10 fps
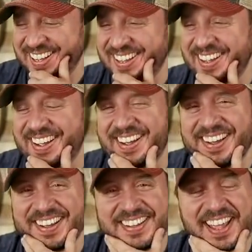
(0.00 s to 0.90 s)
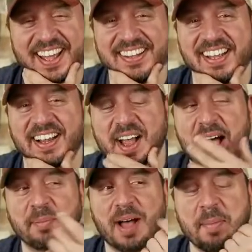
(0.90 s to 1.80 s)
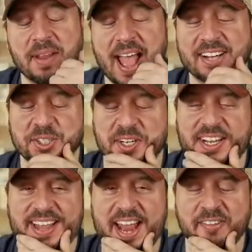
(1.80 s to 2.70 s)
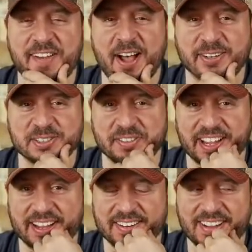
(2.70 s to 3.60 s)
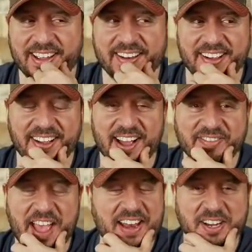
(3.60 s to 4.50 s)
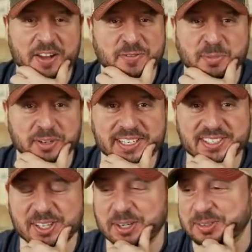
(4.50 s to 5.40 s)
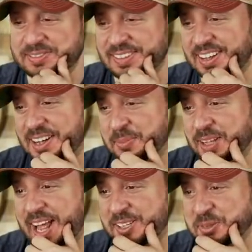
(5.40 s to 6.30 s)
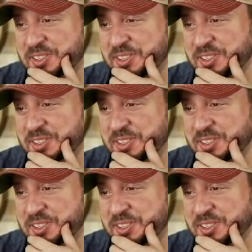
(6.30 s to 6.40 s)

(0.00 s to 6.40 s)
uh, yeah, like I'm I'm actually an Atlanta Falcons fan, and uh, I've had enough of Brees, so uh, I'm glad he's